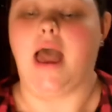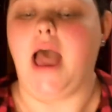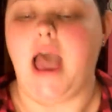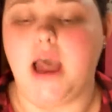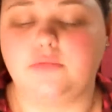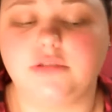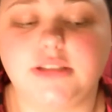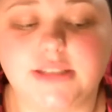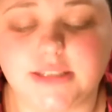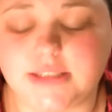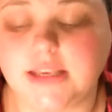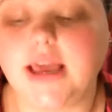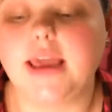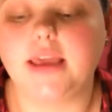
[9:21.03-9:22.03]
I would
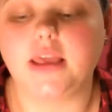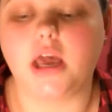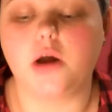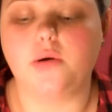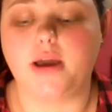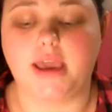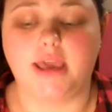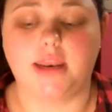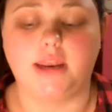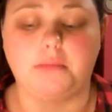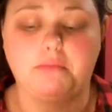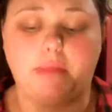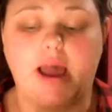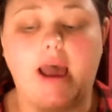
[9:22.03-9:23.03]
say go ahead
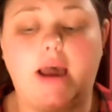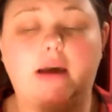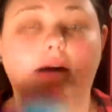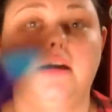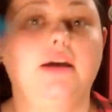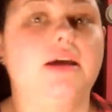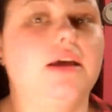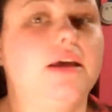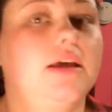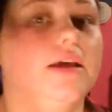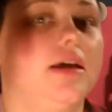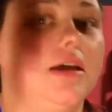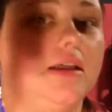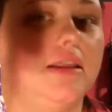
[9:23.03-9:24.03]
and buy
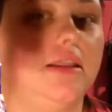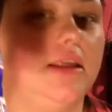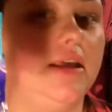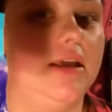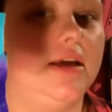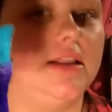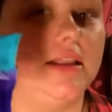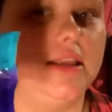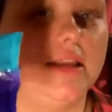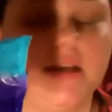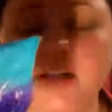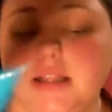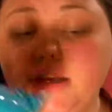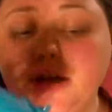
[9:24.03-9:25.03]
the Clean
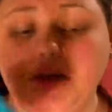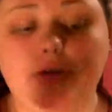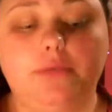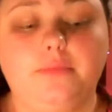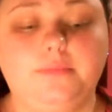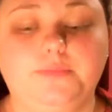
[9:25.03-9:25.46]
and Clear